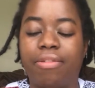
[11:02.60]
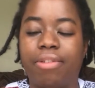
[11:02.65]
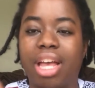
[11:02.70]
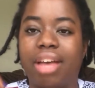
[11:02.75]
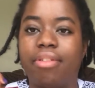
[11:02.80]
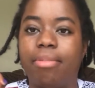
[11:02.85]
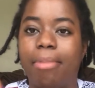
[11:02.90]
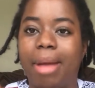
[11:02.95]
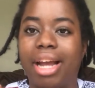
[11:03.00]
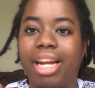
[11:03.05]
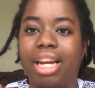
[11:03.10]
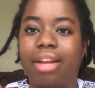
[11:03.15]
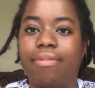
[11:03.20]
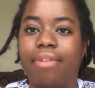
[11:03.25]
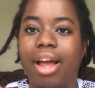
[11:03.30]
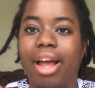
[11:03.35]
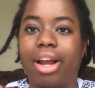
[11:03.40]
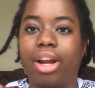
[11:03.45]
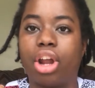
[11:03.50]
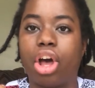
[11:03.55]
if you have a
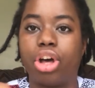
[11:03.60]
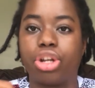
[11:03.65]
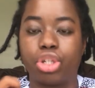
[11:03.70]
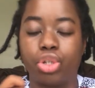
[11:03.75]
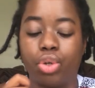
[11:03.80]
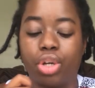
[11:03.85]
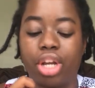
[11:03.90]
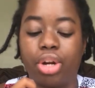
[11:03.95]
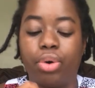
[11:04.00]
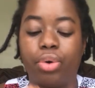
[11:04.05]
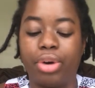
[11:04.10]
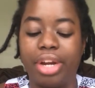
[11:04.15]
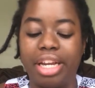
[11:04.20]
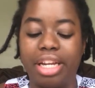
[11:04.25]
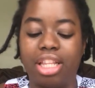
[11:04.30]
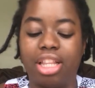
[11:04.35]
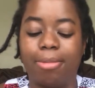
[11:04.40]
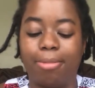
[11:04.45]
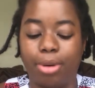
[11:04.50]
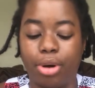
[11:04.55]
magnifying glass, you can
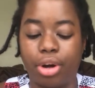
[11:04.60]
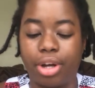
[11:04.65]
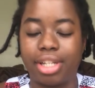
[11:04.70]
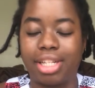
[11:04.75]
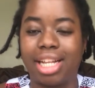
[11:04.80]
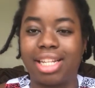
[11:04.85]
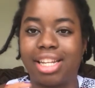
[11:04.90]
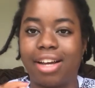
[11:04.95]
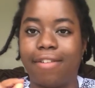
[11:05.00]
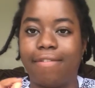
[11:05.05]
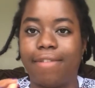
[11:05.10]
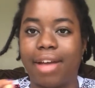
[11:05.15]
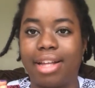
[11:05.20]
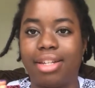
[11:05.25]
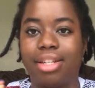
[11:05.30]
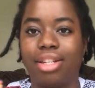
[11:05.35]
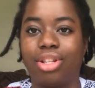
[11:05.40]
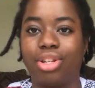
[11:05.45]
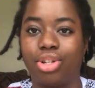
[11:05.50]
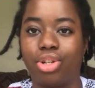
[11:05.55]
read the books. That's how
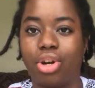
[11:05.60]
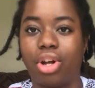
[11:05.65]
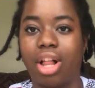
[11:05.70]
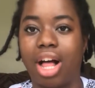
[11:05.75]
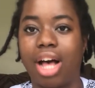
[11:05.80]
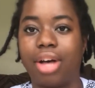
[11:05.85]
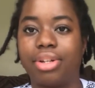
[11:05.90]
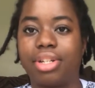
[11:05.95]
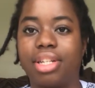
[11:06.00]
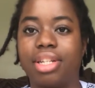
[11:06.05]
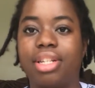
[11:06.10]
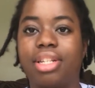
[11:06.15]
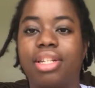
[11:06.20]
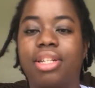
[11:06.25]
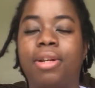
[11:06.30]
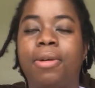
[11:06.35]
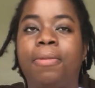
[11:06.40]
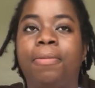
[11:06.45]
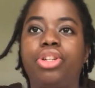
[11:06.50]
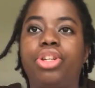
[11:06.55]
fancy this dollhouse is.